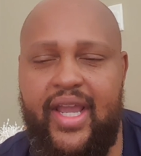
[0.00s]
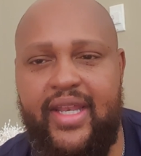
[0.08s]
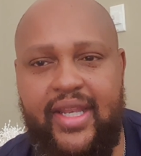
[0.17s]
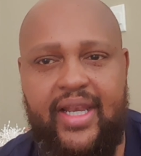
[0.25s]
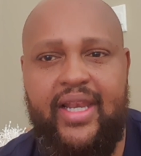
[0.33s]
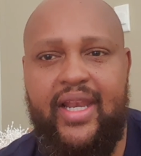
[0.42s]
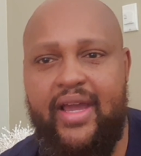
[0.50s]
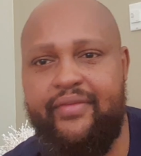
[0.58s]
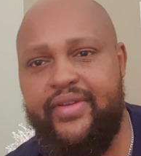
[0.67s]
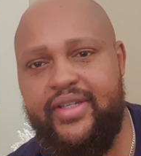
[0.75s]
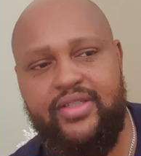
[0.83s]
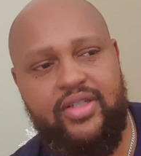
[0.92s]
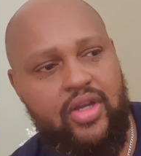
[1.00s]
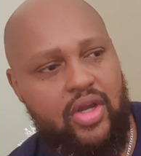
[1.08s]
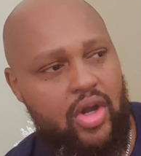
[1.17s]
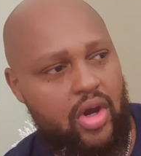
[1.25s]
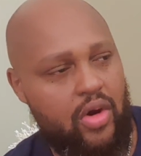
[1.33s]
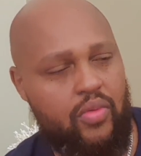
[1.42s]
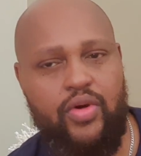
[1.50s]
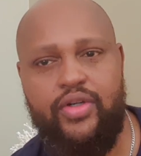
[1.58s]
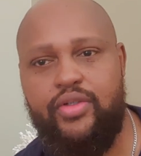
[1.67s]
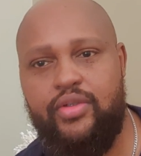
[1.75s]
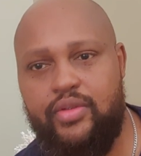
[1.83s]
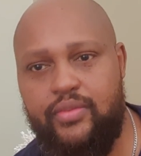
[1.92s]
and the levees are what
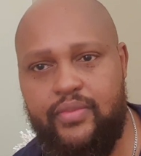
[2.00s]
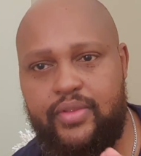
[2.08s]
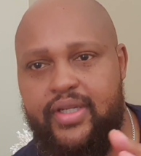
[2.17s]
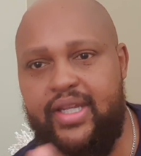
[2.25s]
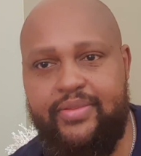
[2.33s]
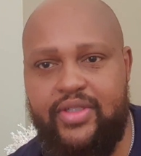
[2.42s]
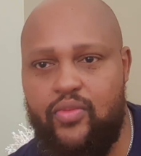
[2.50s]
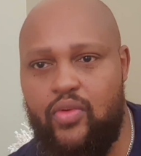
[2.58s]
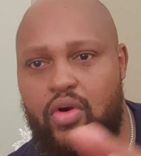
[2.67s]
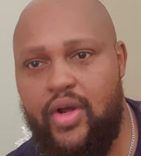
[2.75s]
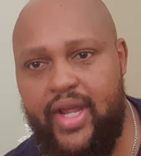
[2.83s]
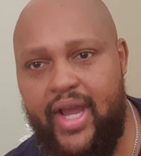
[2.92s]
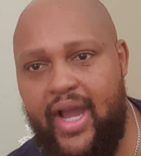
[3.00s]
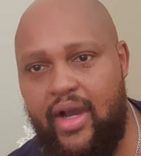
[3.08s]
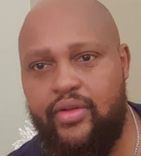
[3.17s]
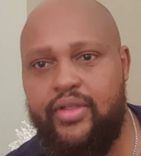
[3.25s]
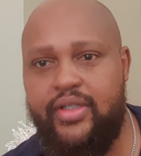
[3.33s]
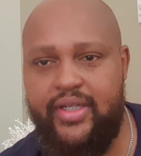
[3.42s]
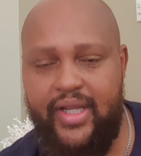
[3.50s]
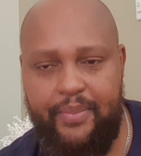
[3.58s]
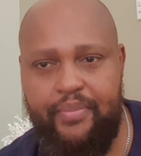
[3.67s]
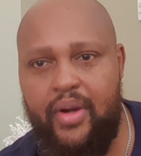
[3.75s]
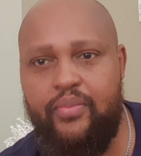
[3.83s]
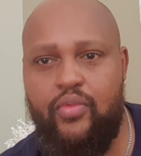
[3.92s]
keeps the water out, and then they
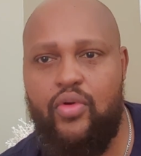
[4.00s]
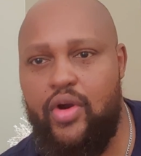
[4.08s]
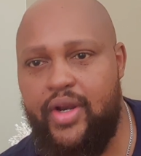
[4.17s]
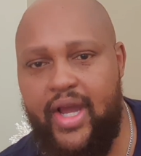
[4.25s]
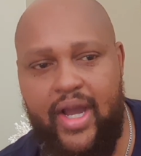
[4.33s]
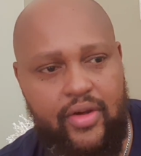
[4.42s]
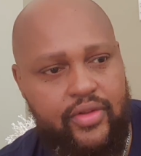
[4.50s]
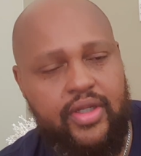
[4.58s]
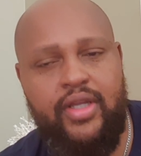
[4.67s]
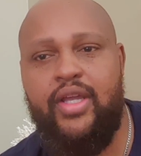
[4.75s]
pump water out,